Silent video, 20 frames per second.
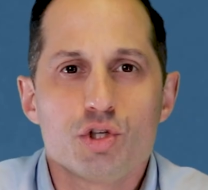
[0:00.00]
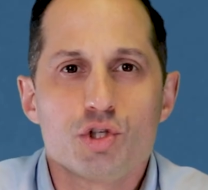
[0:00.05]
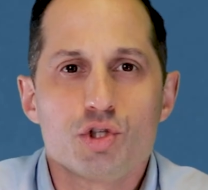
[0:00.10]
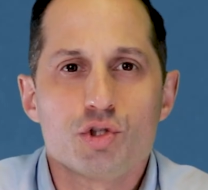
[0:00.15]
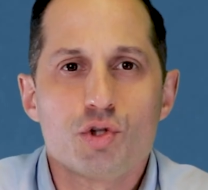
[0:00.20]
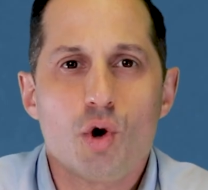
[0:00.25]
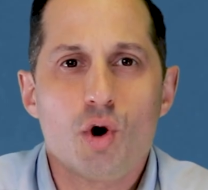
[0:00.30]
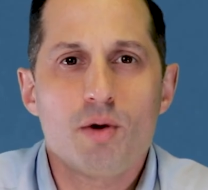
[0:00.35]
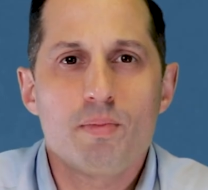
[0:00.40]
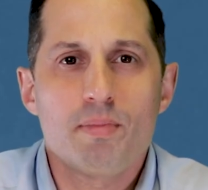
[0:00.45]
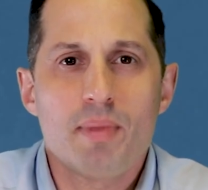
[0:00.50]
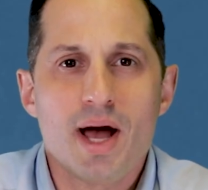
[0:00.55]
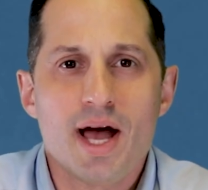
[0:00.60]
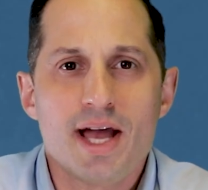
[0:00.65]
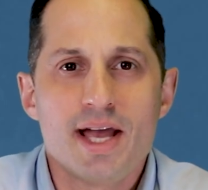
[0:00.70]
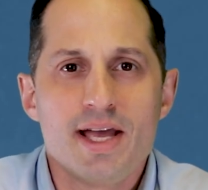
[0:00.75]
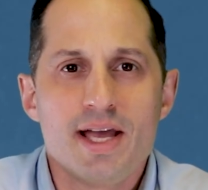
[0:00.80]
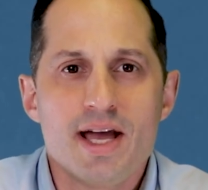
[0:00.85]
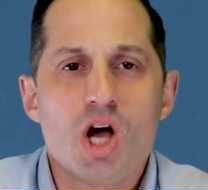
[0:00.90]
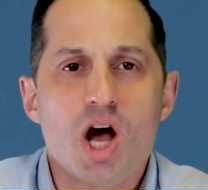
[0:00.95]
Start
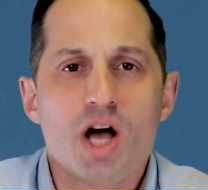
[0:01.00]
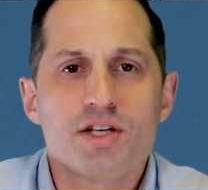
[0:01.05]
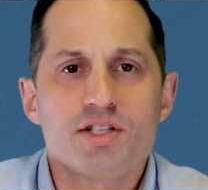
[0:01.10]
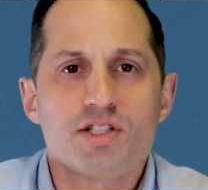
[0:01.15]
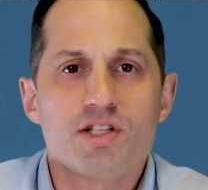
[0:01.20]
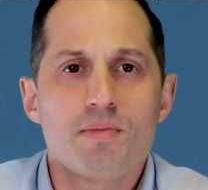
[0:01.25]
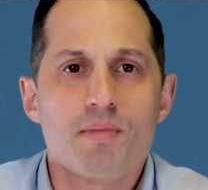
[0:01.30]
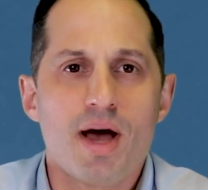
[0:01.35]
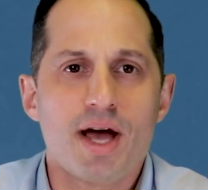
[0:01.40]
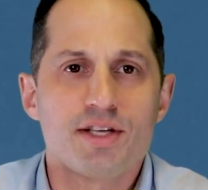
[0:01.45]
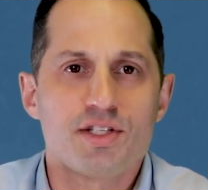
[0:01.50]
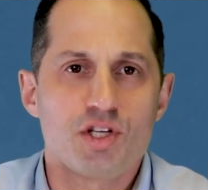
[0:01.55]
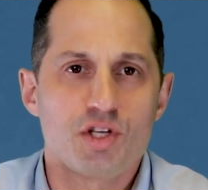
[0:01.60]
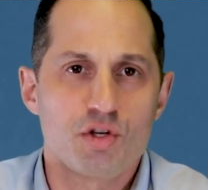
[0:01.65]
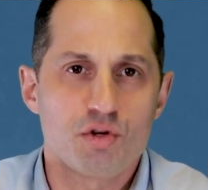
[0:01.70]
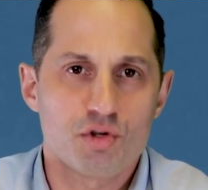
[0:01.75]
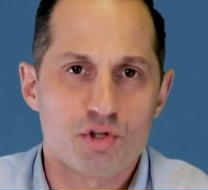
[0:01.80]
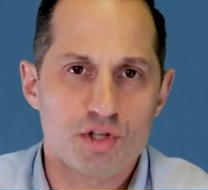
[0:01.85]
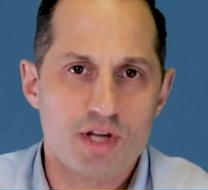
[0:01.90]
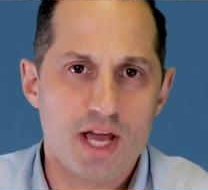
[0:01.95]
by
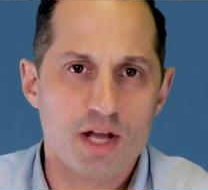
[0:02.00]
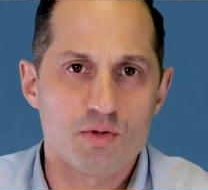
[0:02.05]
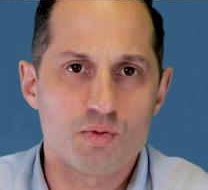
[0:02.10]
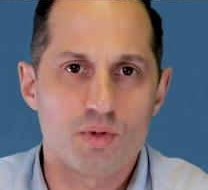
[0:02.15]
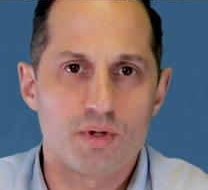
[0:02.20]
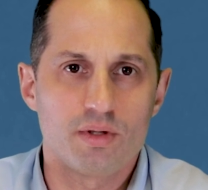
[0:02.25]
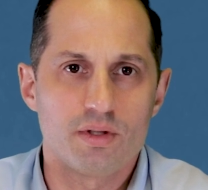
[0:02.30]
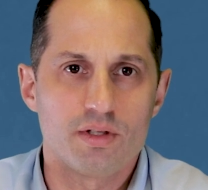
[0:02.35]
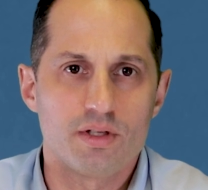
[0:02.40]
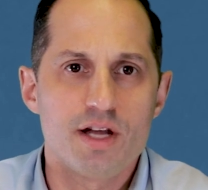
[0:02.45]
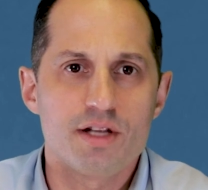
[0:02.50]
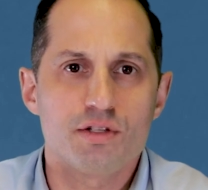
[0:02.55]
customizing your schedule.